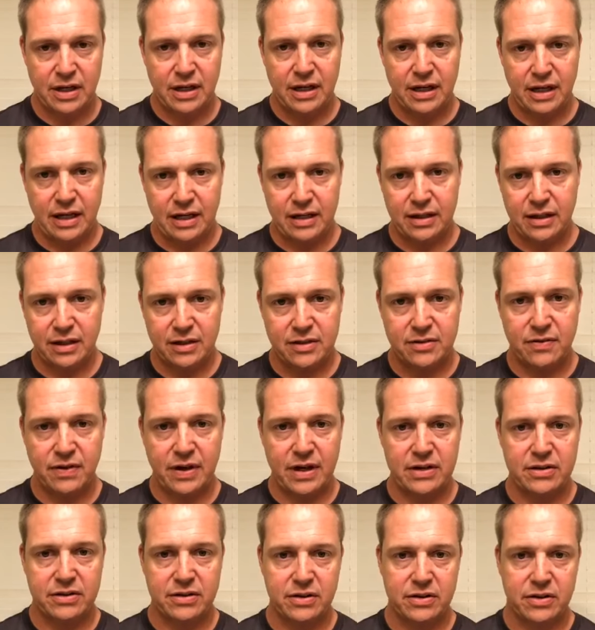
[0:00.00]
And let's
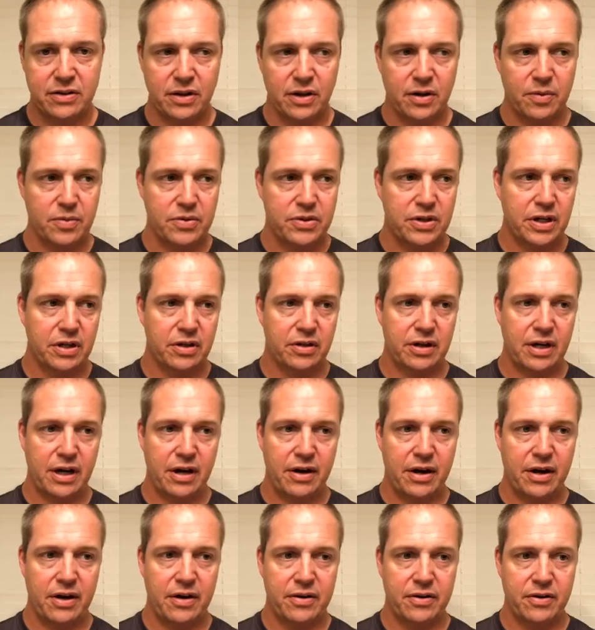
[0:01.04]
face it, particularly in our
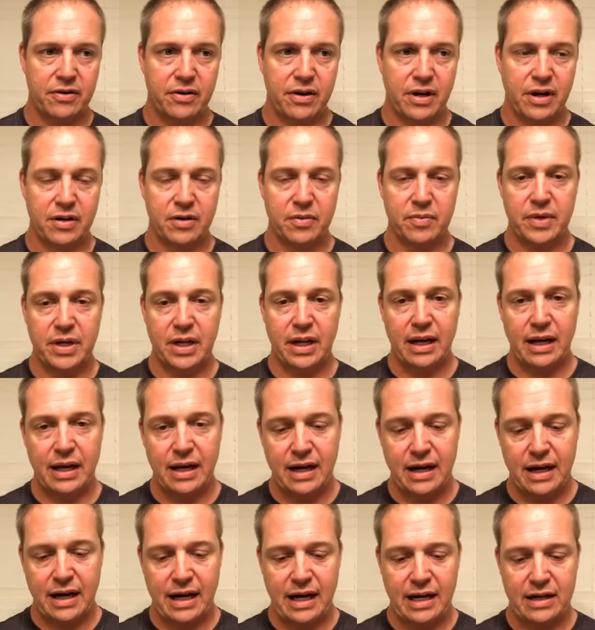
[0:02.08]
area, there's not going to be a lot
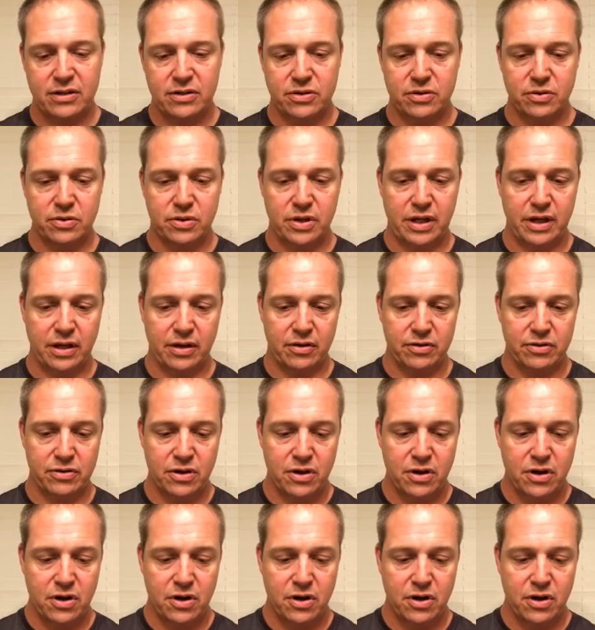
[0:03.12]
of high school kickers